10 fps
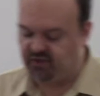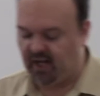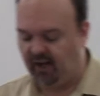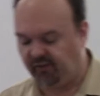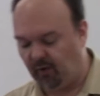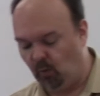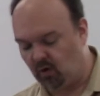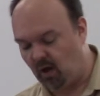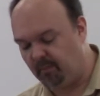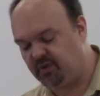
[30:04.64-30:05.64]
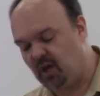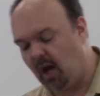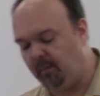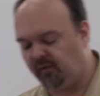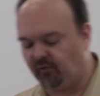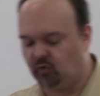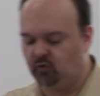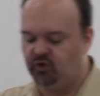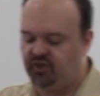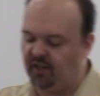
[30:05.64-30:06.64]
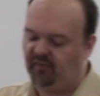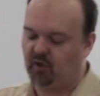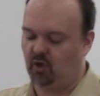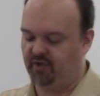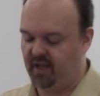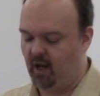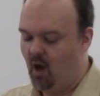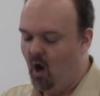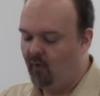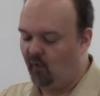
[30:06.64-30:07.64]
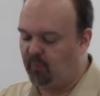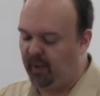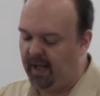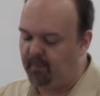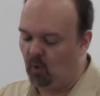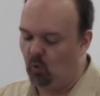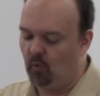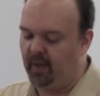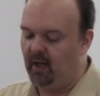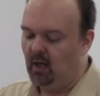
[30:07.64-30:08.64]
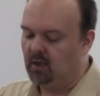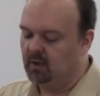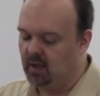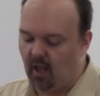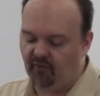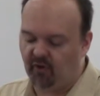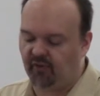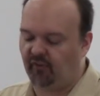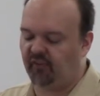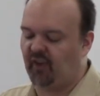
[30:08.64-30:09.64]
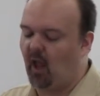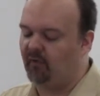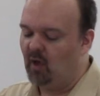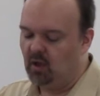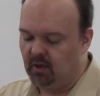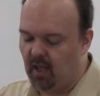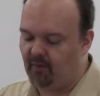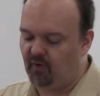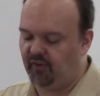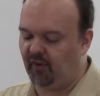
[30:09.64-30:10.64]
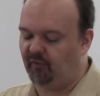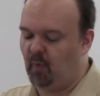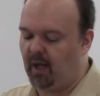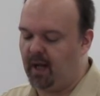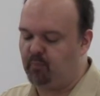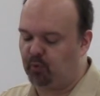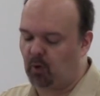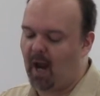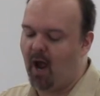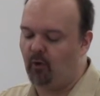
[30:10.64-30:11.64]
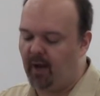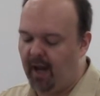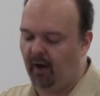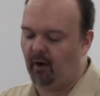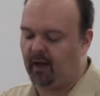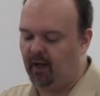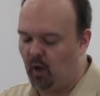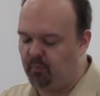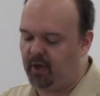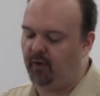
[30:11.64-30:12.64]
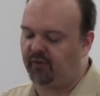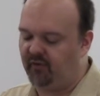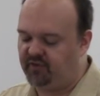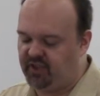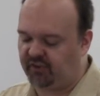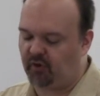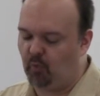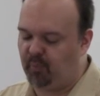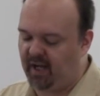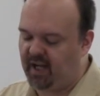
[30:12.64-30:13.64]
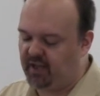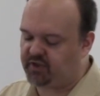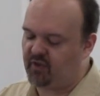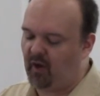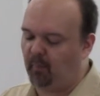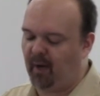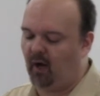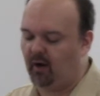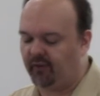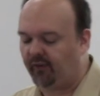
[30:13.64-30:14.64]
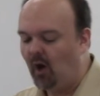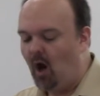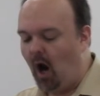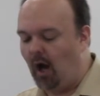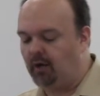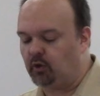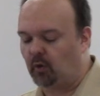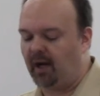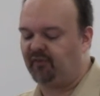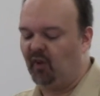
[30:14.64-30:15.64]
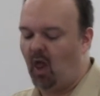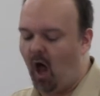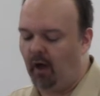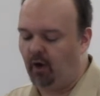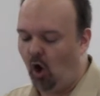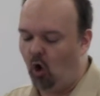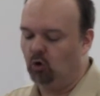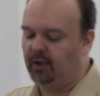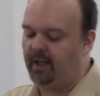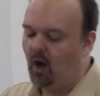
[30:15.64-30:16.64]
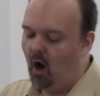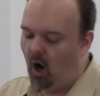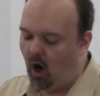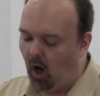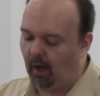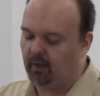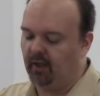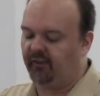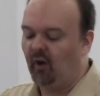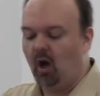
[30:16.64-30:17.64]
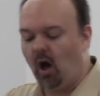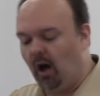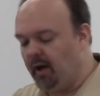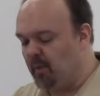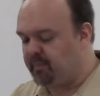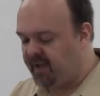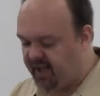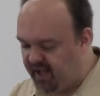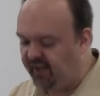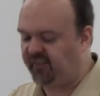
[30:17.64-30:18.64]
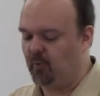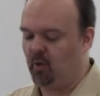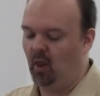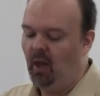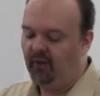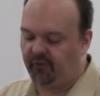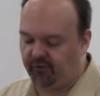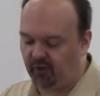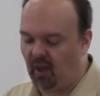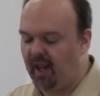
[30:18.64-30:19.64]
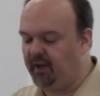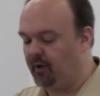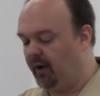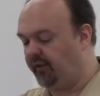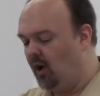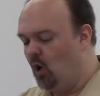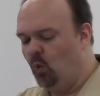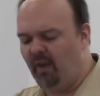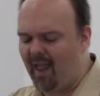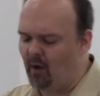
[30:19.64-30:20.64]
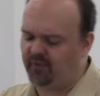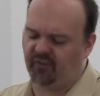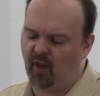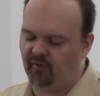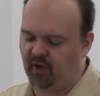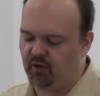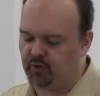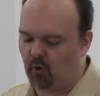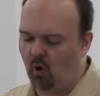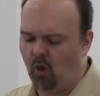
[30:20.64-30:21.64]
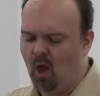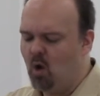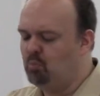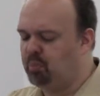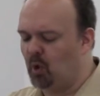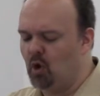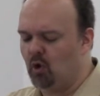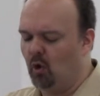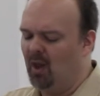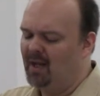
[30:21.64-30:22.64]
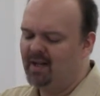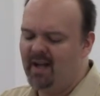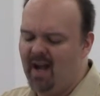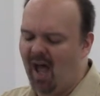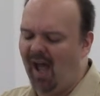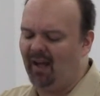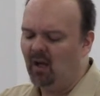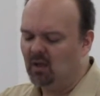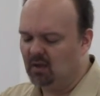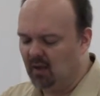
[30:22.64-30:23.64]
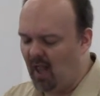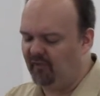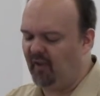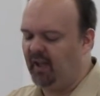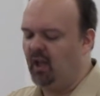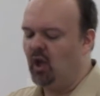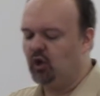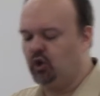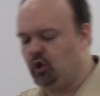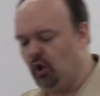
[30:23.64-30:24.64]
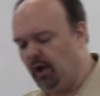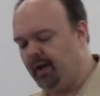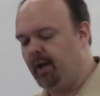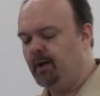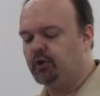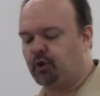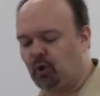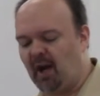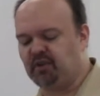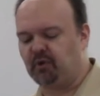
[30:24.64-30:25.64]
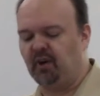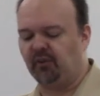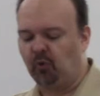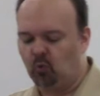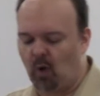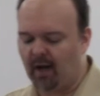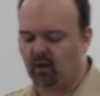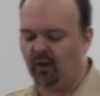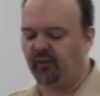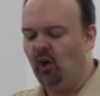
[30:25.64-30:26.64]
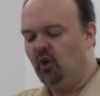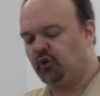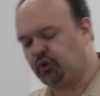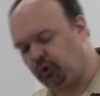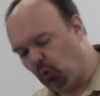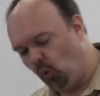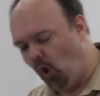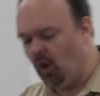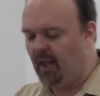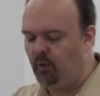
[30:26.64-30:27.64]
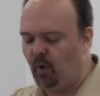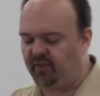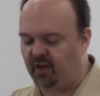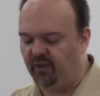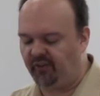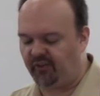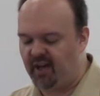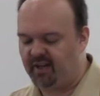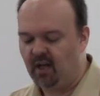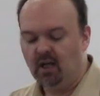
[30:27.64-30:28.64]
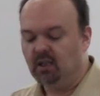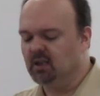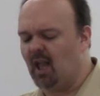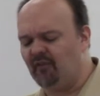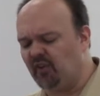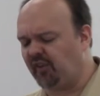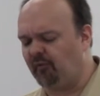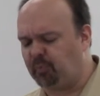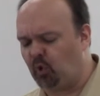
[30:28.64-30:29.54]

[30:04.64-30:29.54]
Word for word: days there will come times of difficulty. For people will be lovers of self, lovers of money, proud, arrogant, abusive, disobedient to their parents, ungrateful, unholy, heartless, unappeasable, slanderous, without self control, brutal, not loving good, treacherous, reckless, swollen with conceit lovers of